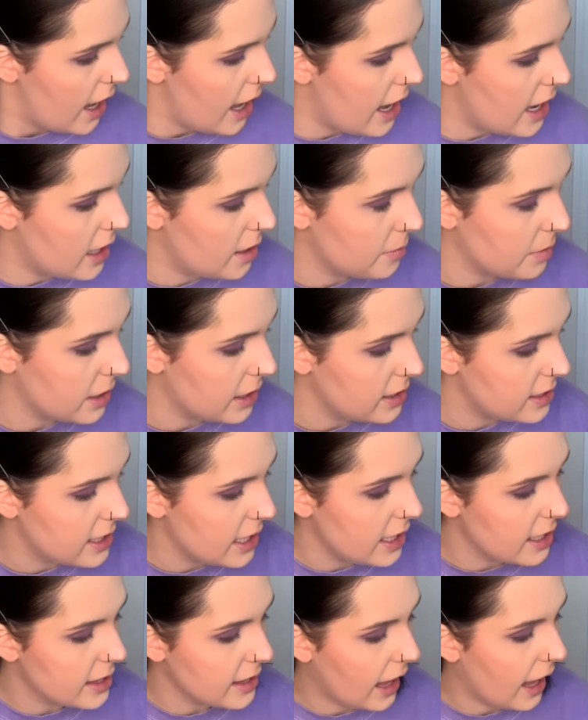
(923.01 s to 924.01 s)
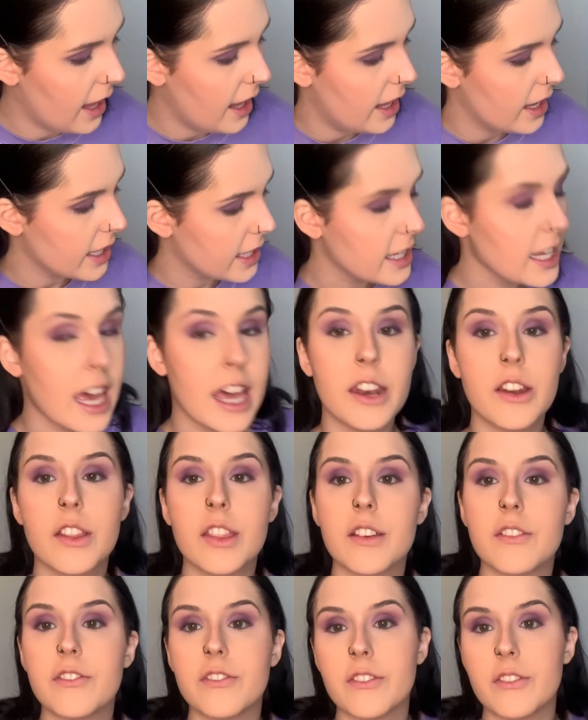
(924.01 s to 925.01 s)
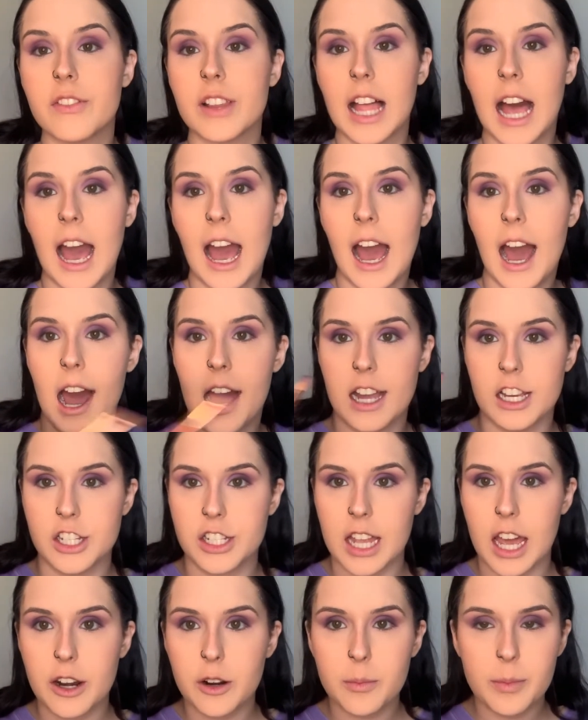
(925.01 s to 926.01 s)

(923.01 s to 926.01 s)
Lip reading: And I'm gonna take that again on the flat eyeshadow